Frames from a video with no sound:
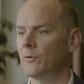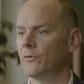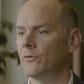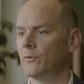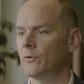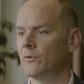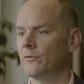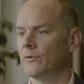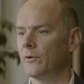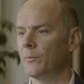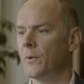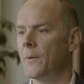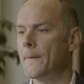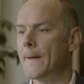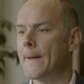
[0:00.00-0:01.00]

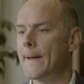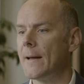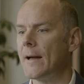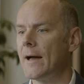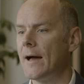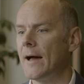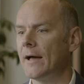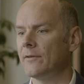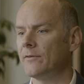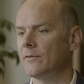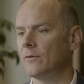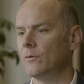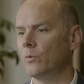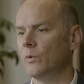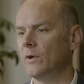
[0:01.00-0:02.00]
Consortium as
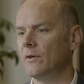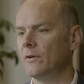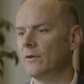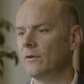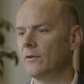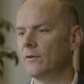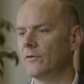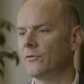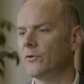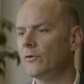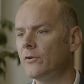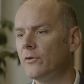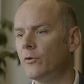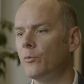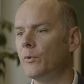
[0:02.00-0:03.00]
we
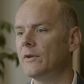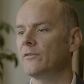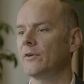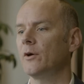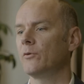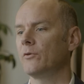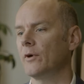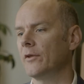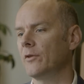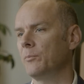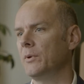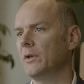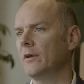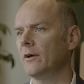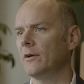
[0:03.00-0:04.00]
started to reach out to other
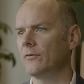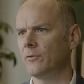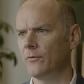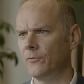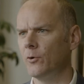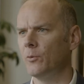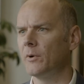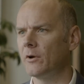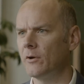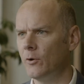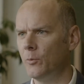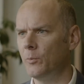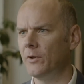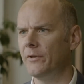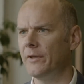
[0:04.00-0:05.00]
PIs to form a
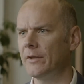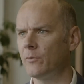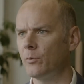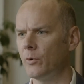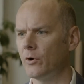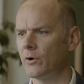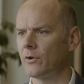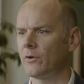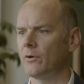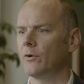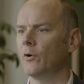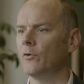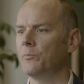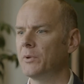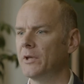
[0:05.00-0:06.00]
global network
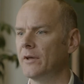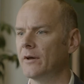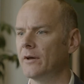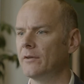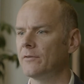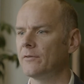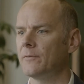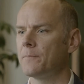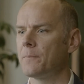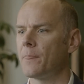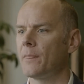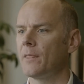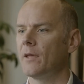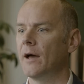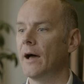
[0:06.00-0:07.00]
of PIs.
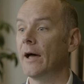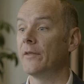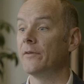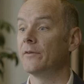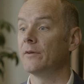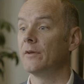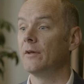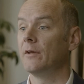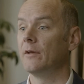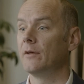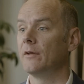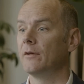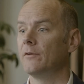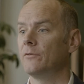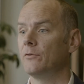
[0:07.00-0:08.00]
And
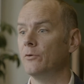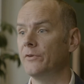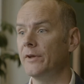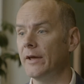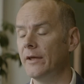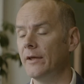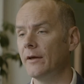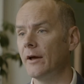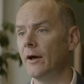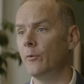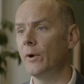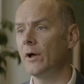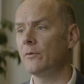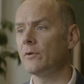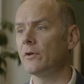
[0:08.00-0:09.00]
today,
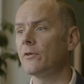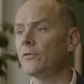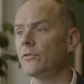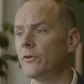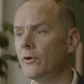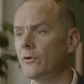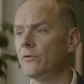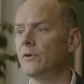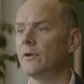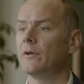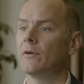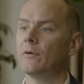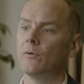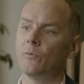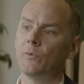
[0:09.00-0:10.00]
around
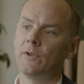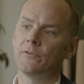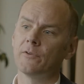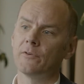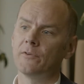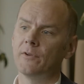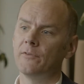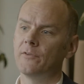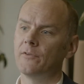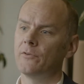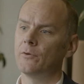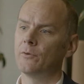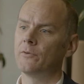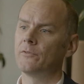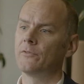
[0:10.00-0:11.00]
30 research
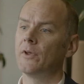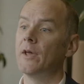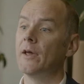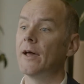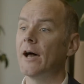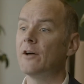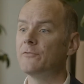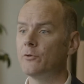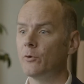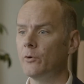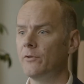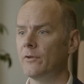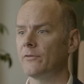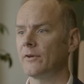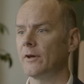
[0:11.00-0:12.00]
institutes have
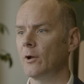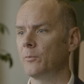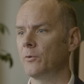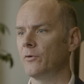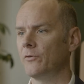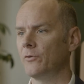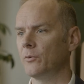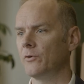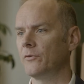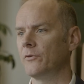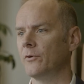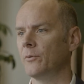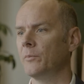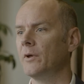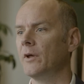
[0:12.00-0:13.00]
joined the Scallop
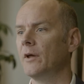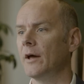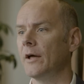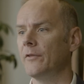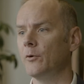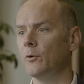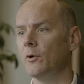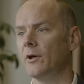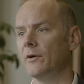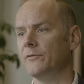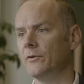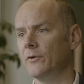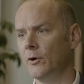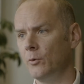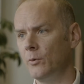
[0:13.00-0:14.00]
Consortium, and they all have
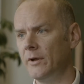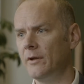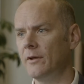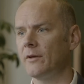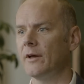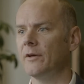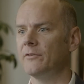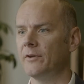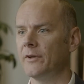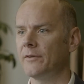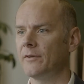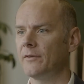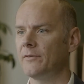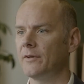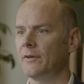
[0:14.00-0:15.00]
Olink and
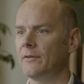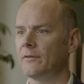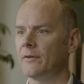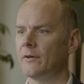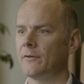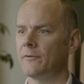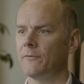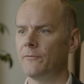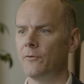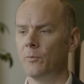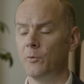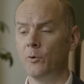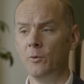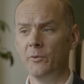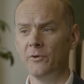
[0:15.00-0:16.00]
genetic data from
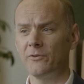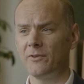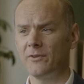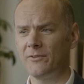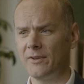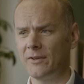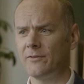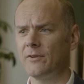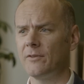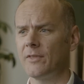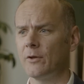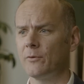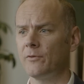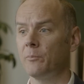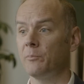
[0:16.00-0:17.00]
almost
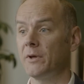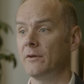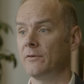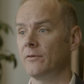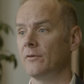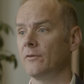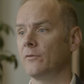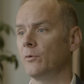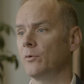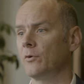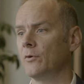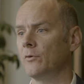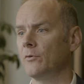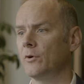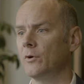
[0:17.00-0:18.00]
60,000 patients or
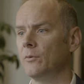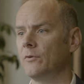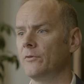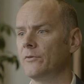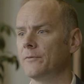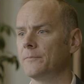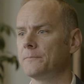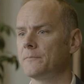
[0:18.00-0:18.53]
controls.